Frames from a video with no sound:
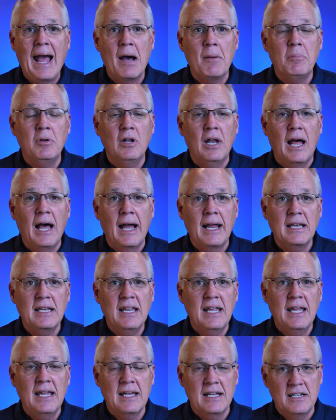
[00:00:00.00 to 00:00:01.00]
Apple I
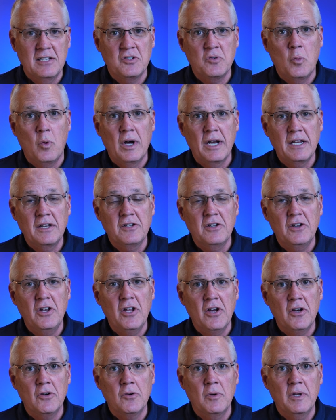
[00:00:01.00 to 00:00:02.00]
D and it's wanting to
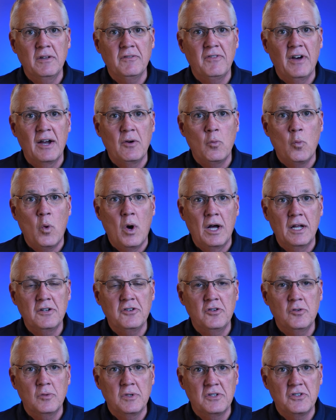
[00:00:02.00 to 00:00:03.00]
know if I want
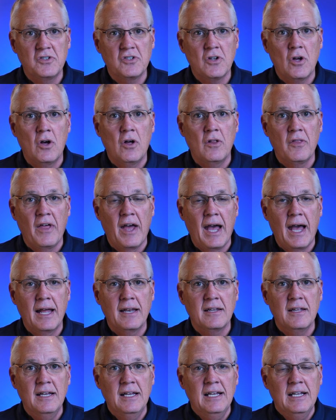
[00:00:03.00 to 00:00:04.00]
to install
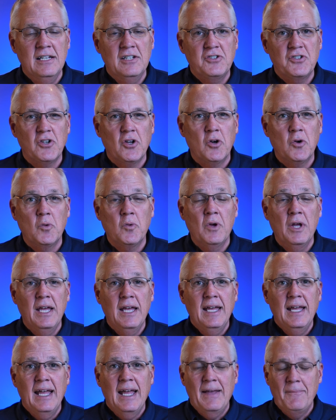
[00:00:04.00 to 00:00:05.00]
that. So
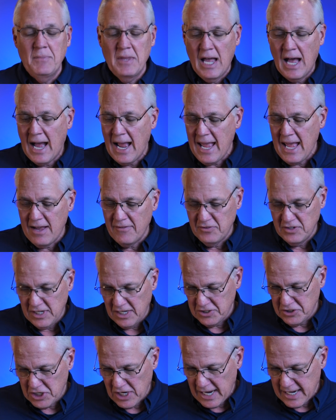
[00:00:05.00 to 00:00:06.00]
I have
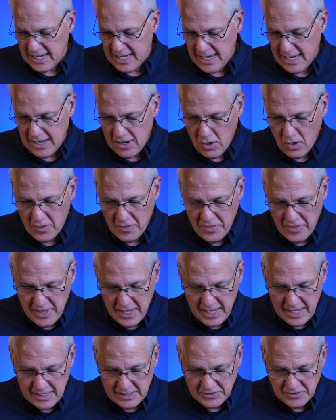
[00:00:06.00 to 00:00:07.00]
Touch I D on
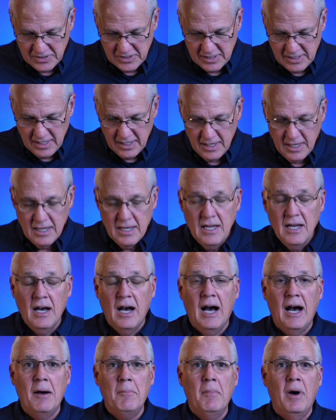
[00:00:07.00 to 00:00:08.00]
this.
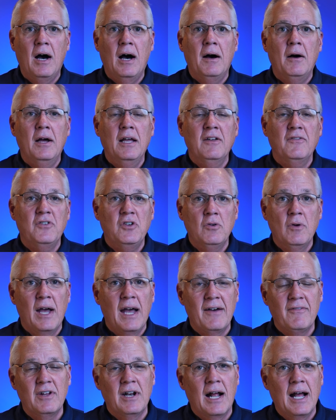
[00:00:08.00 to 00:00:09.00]
Um, if you
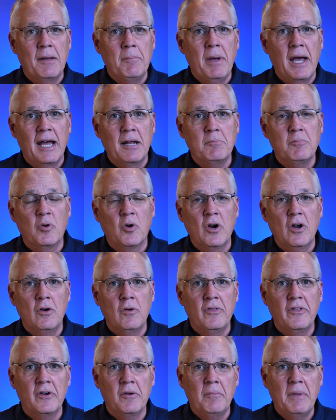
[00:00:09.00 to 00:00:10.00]
have an iPad
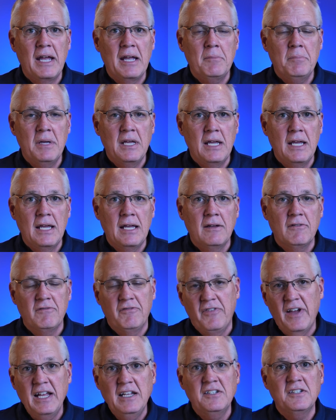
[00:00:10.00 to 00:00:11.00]
Pro, there may be
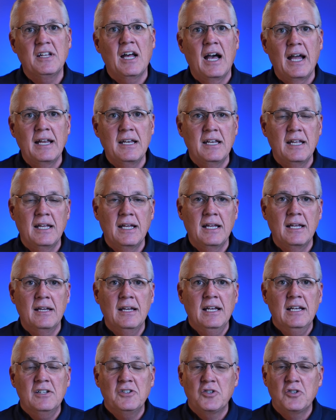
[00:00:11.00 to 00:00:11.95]
Face I D.